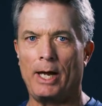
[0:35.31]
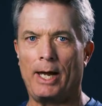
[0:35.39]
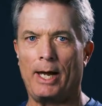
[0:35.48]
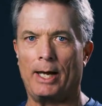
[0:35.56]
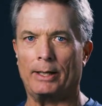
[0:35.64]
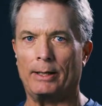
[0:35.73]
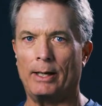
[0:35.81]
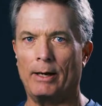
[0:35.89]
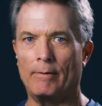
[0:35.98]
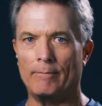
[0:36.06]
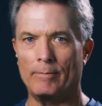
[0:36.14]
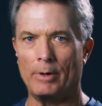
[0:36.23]
and
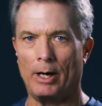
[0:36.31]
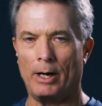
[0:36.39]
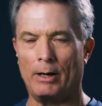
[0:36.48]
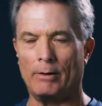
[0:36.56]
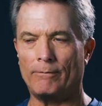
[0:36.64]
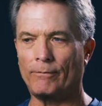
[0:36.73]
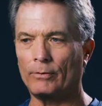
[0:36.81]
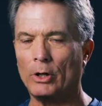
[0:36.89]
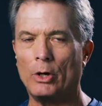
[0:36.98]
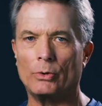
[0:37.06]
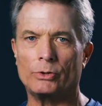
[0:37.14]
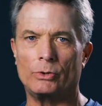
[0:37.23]

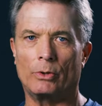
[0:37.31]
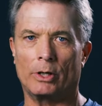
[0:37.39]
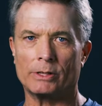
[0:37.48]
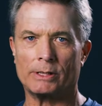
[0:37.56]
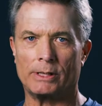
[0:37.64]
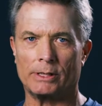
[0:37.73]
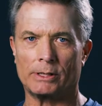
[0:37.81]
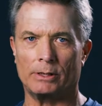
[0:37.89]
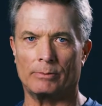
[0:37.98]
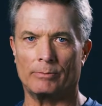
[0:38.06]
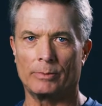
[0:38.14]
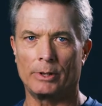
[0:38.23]
flow to our system.